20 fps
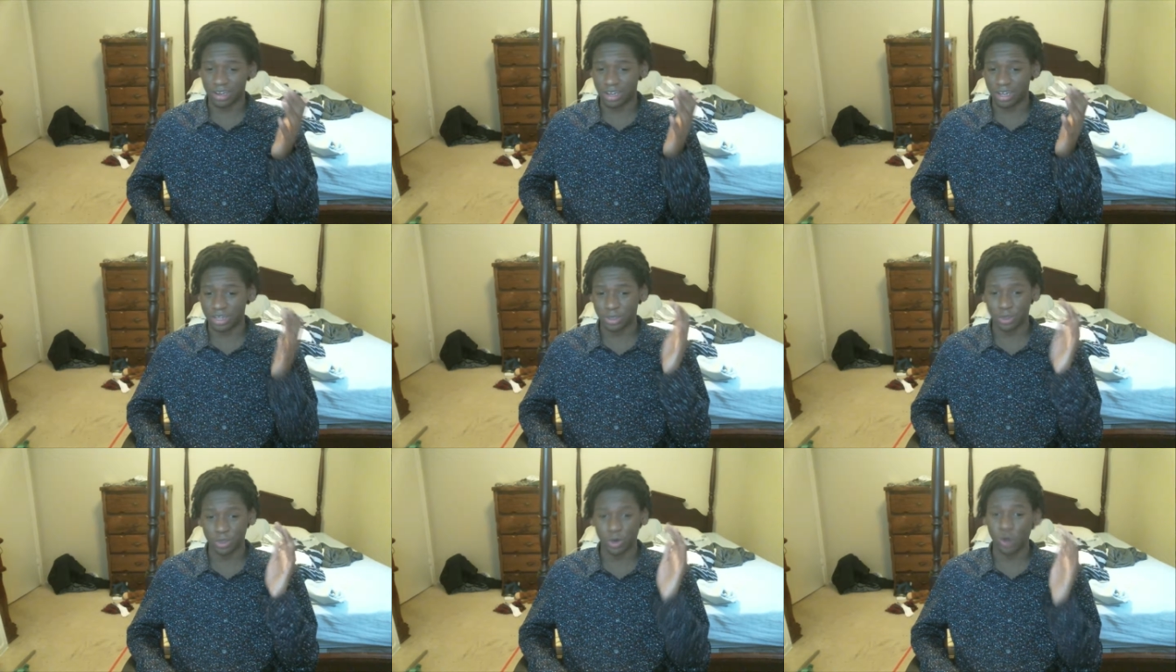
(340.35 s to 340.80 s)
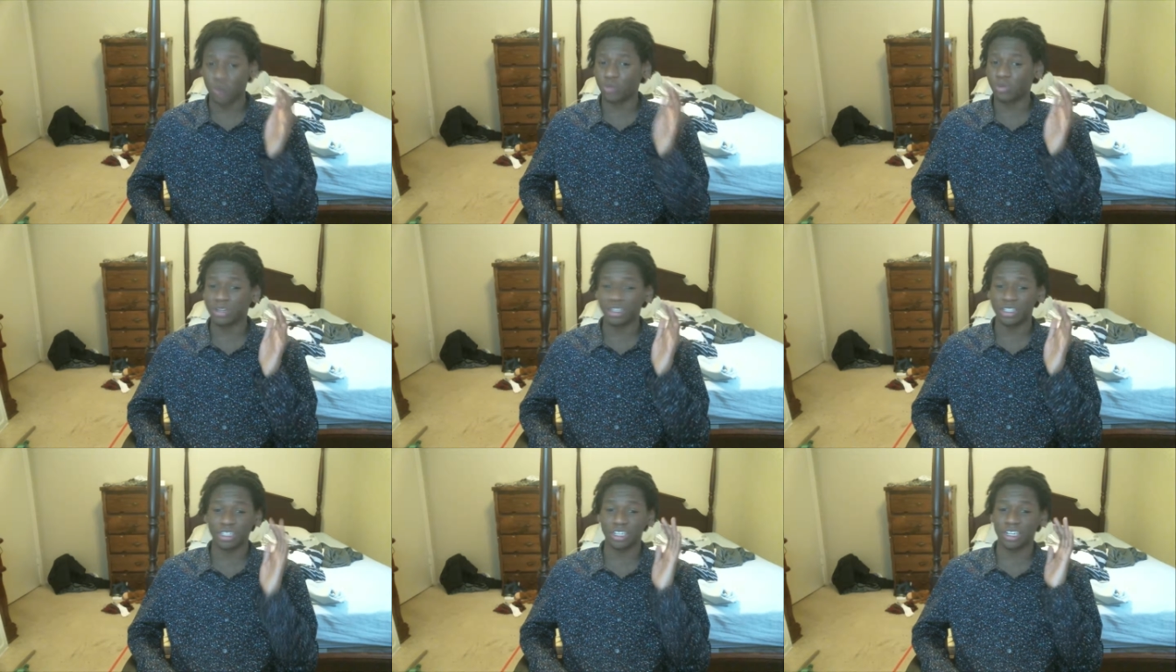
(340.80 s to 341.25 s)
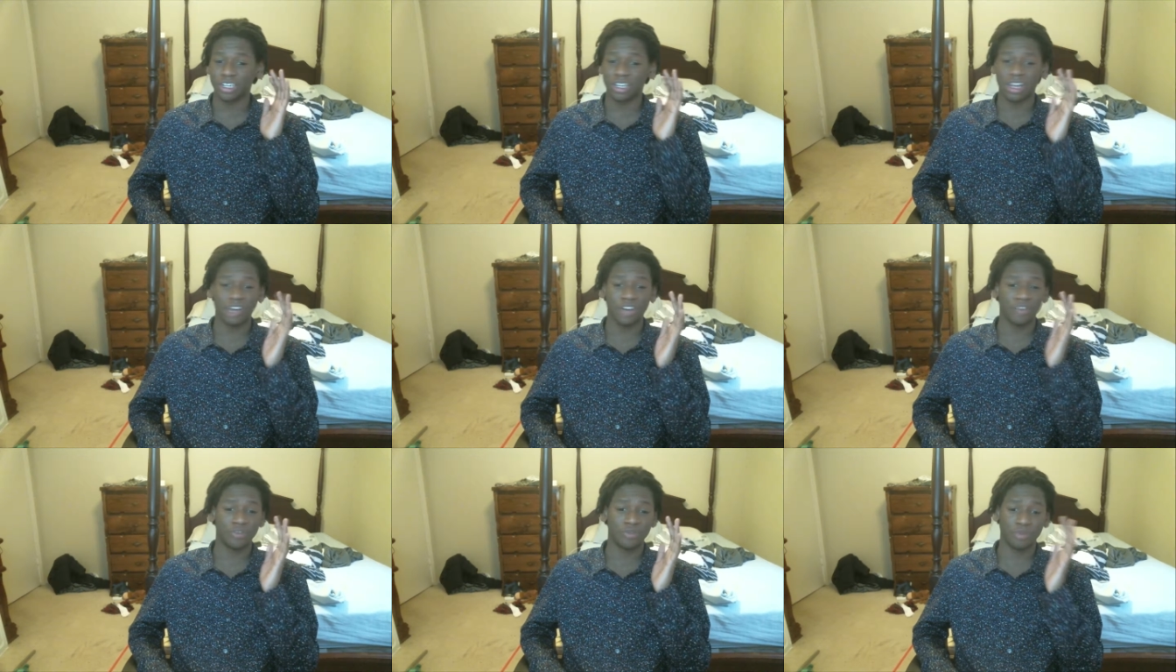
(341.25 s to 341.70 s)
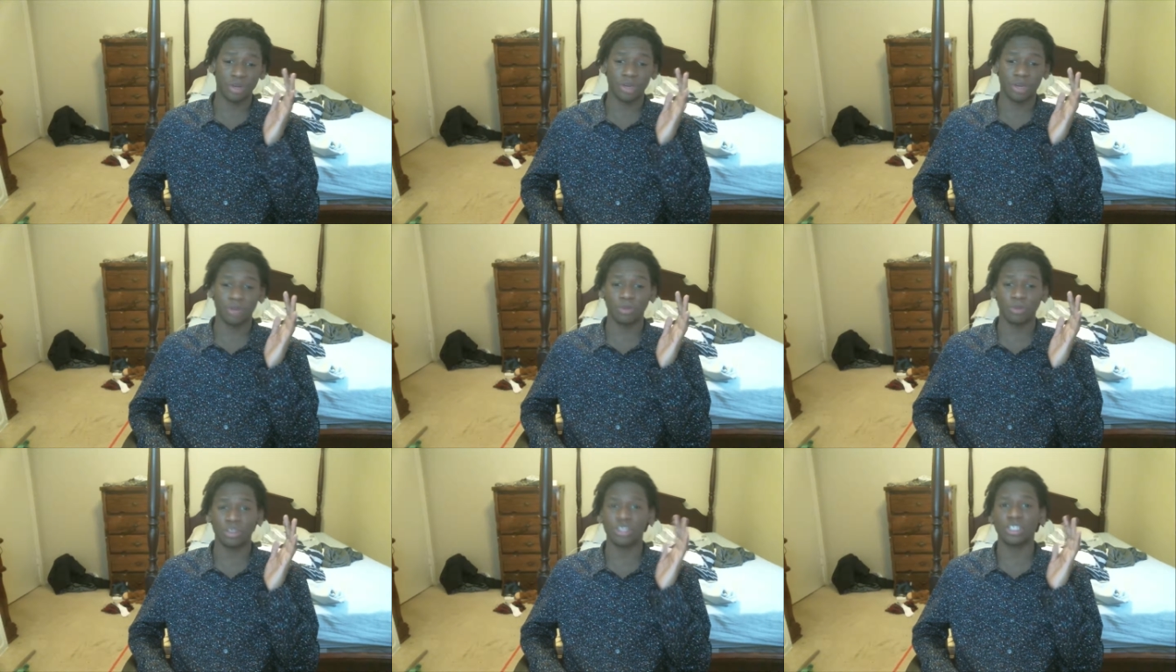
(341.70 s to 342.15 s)
and told me she loved me
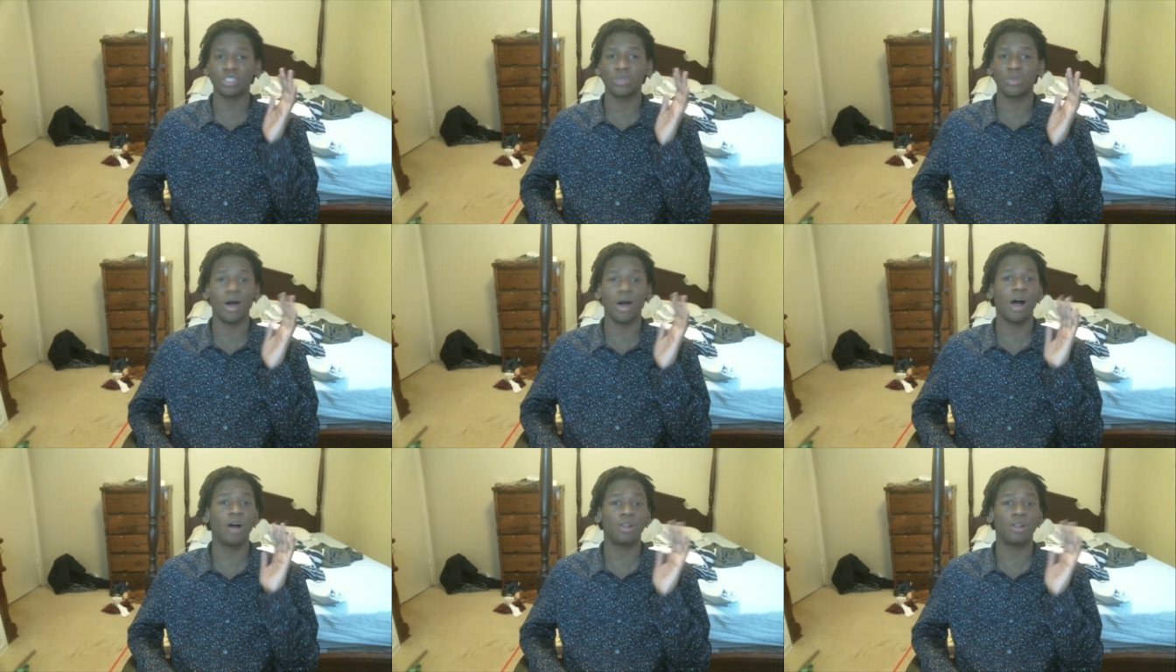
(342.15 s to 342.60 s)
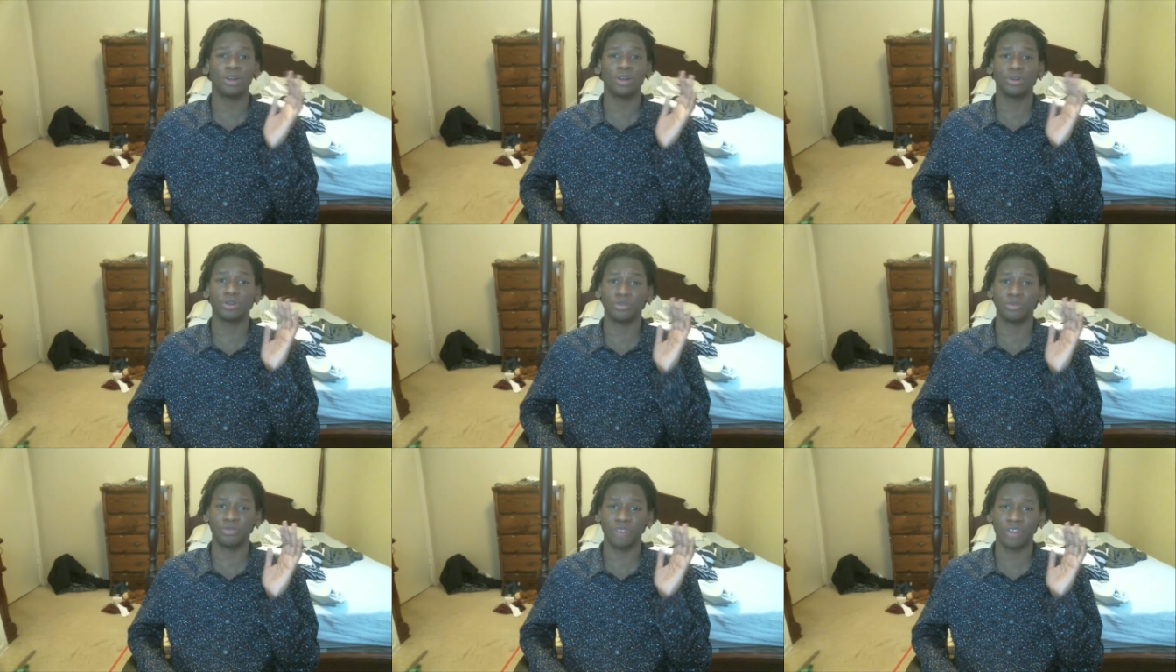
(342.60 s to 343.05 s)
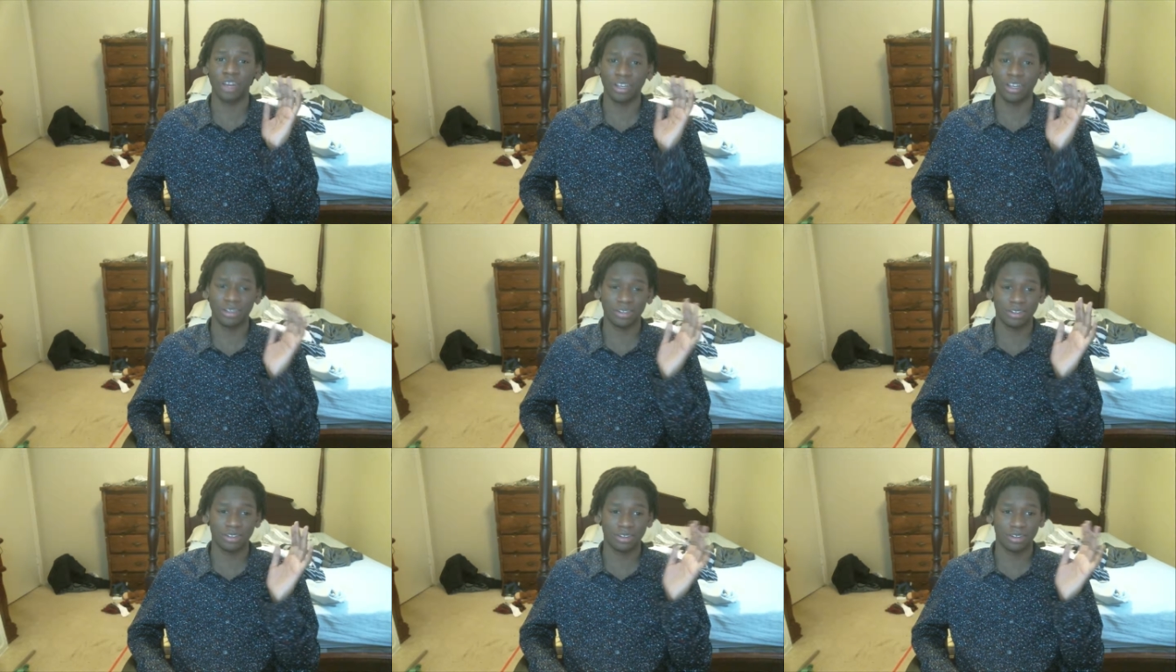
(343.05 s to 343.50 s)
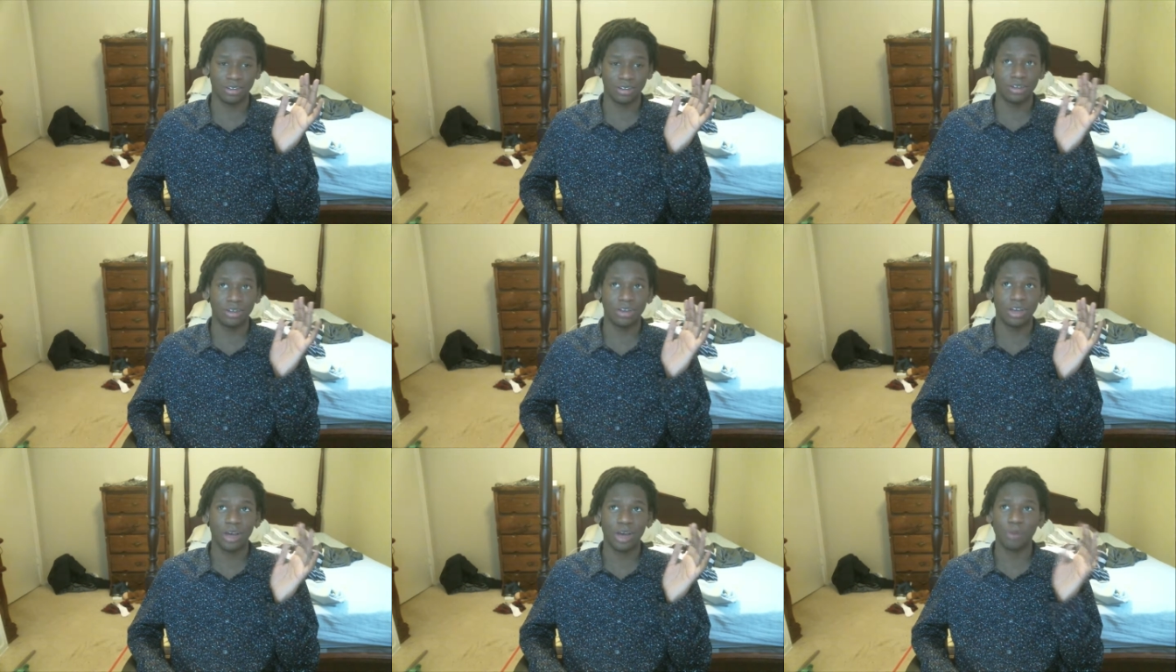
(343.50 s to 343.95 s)
with a smile on her face
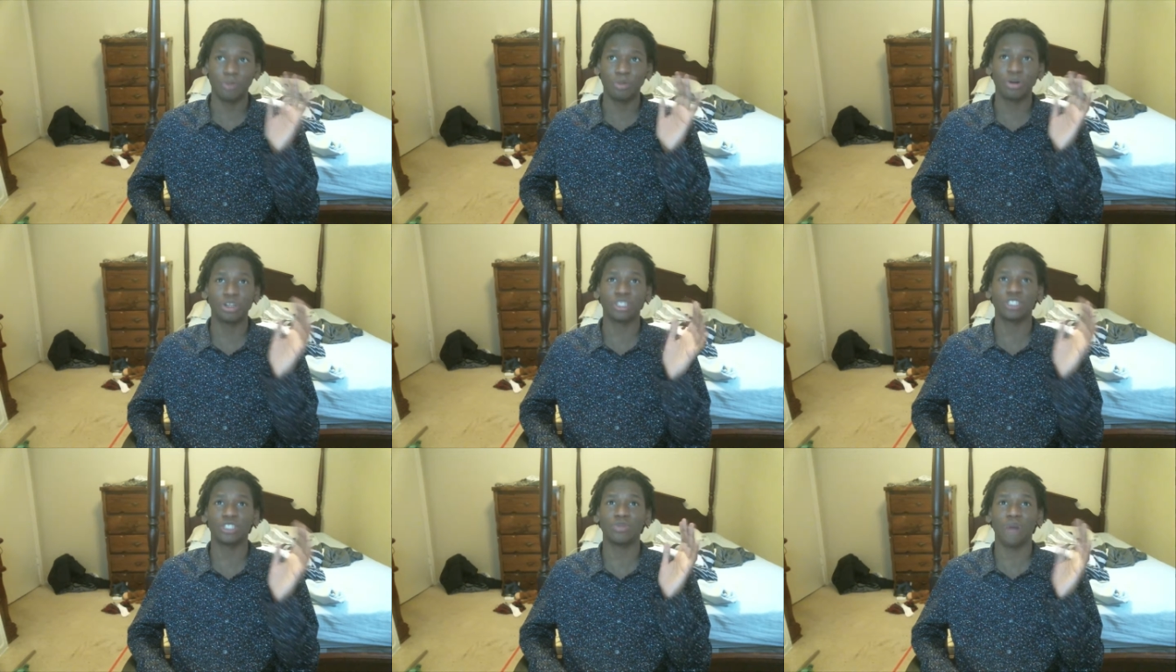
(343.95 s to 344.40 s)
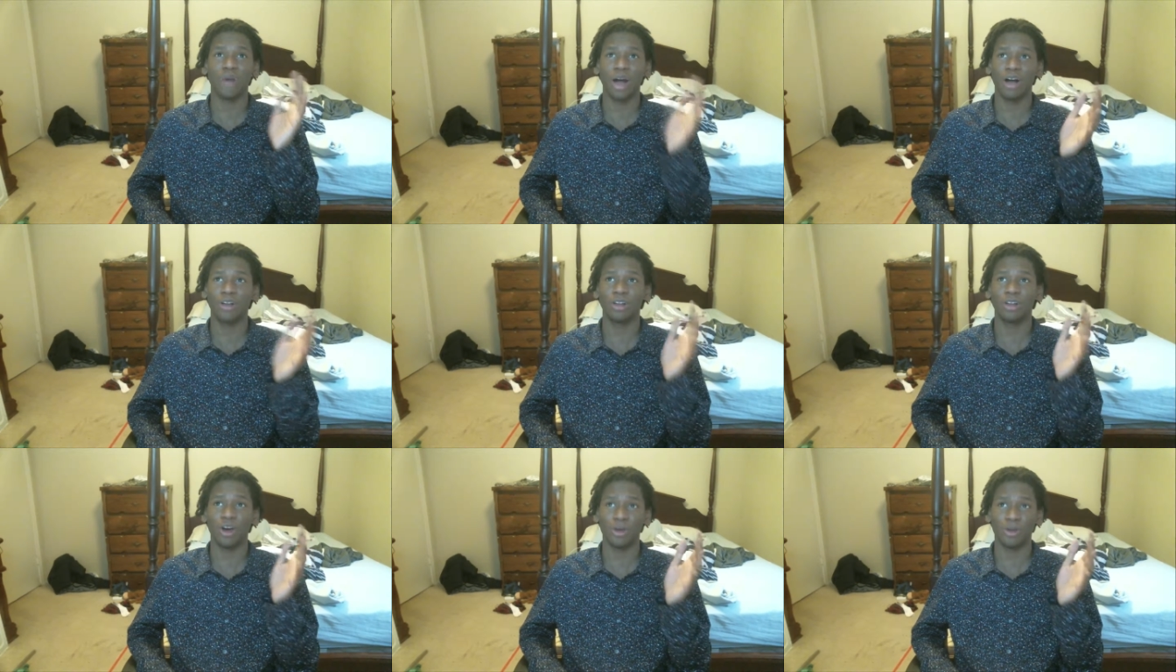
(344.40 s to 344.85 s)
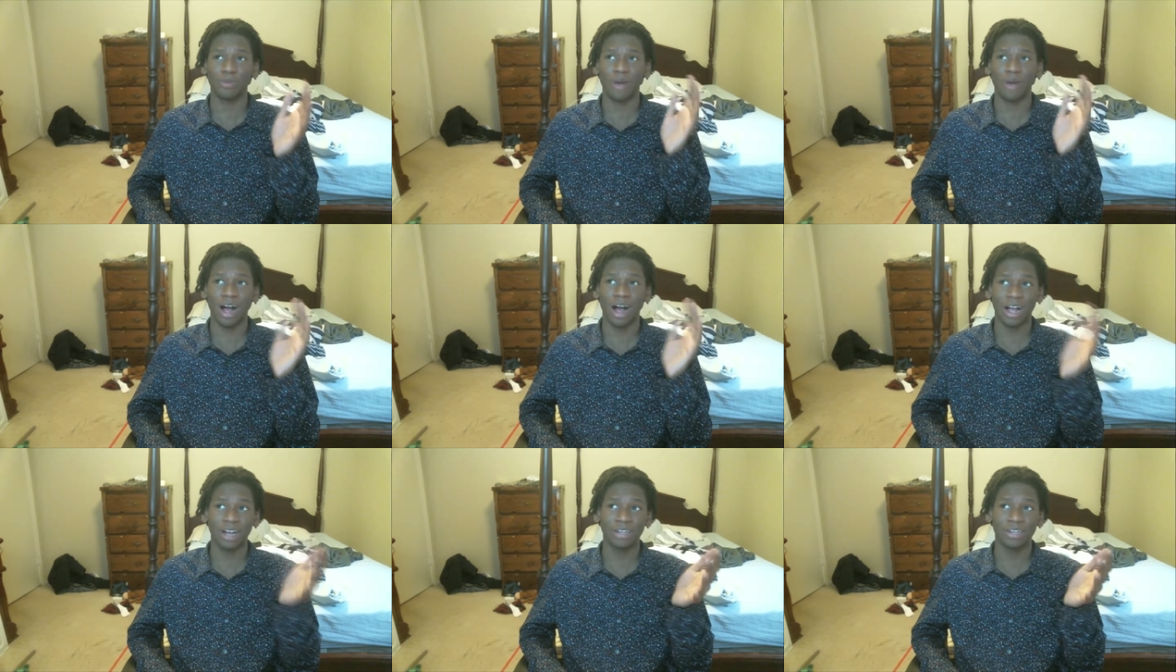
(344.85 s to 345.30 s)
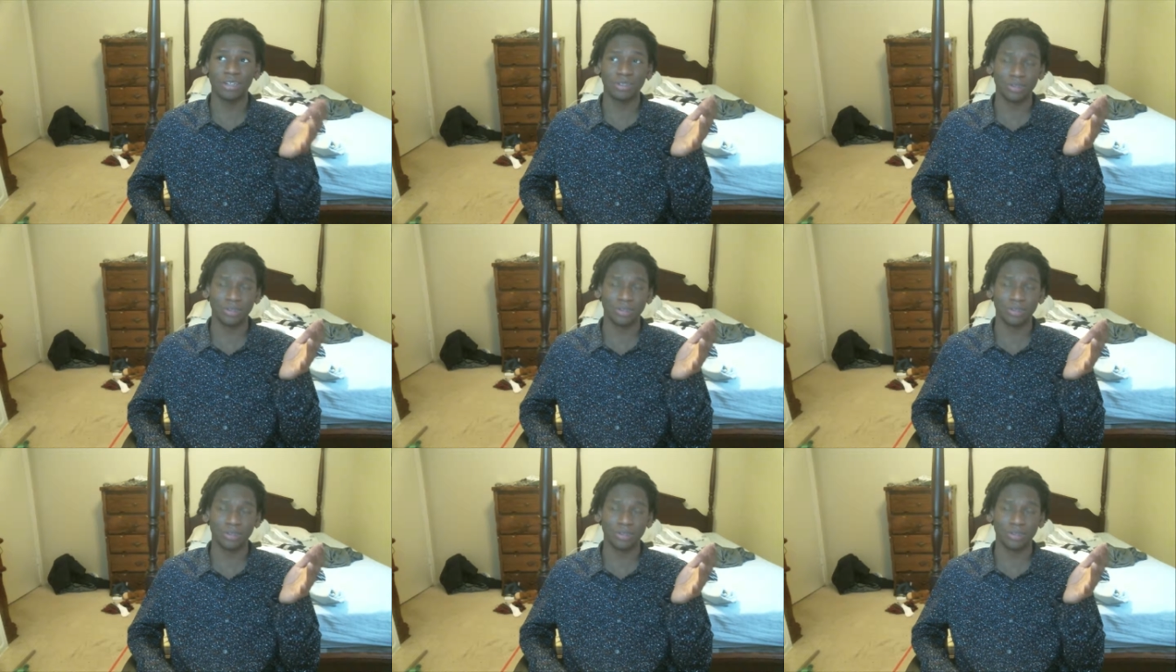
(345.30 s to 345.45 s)
and put a smile on mine.